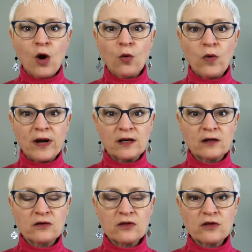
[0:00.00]

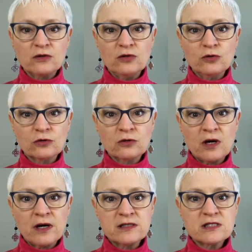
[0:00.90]
where the
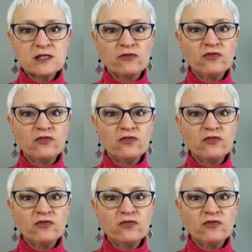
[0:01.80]
neurons